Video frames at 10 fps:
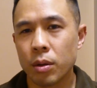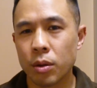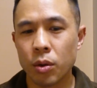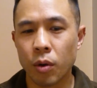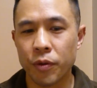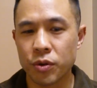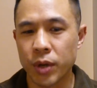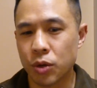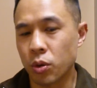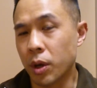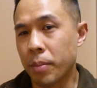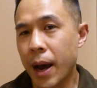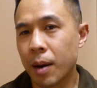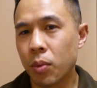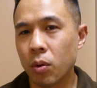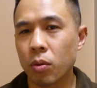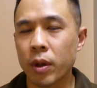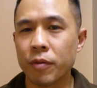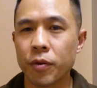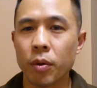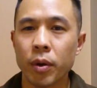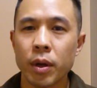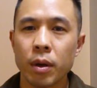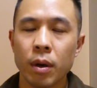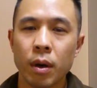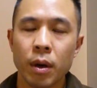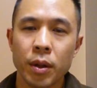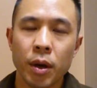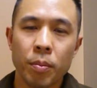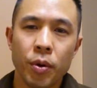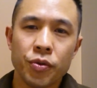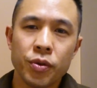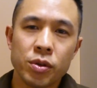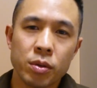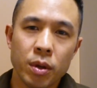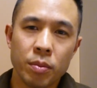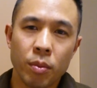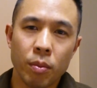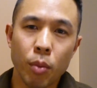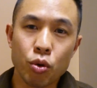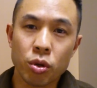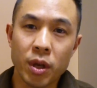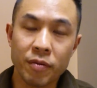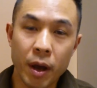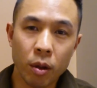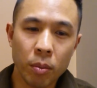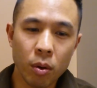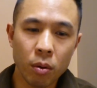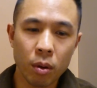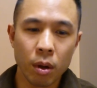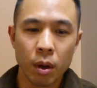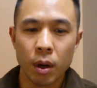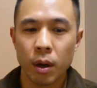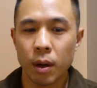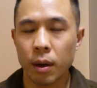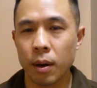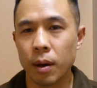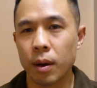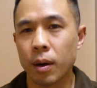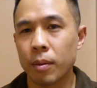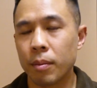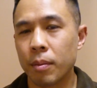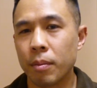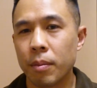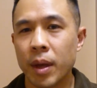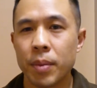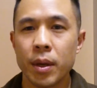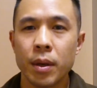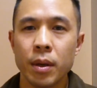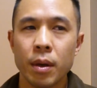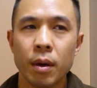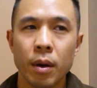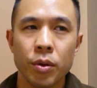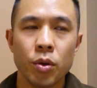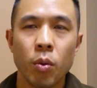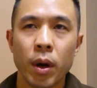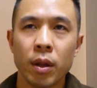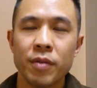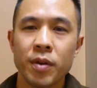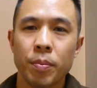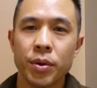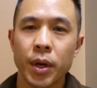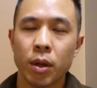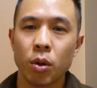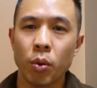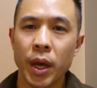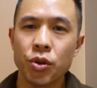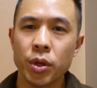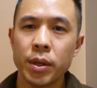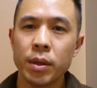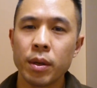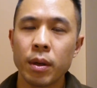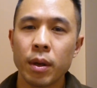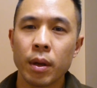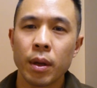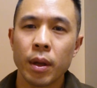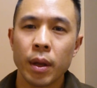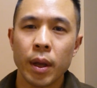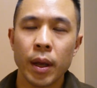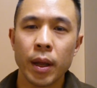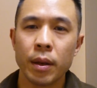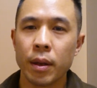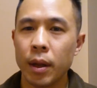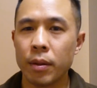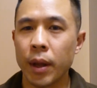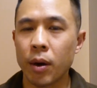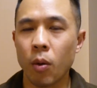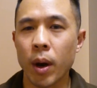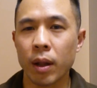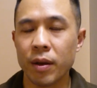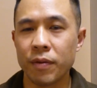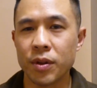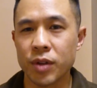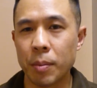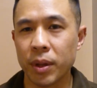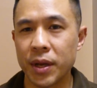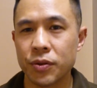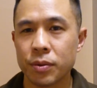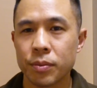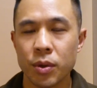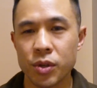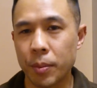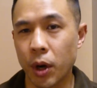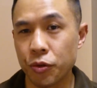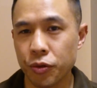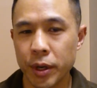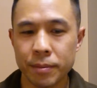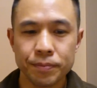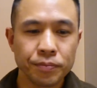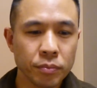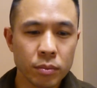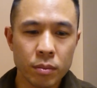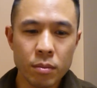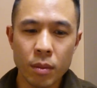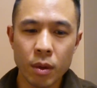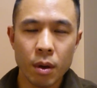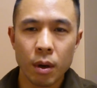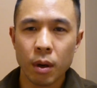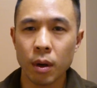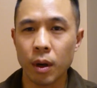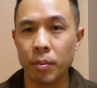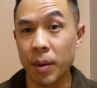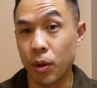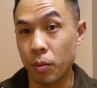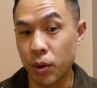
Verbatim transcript: you know, if you're sexually compatible, if you're uh, the other person is emotionally available, uh, maybe uh, you want to live in a particular location, and and they don't want to live in the same place, in the same country. Uh, maybe they're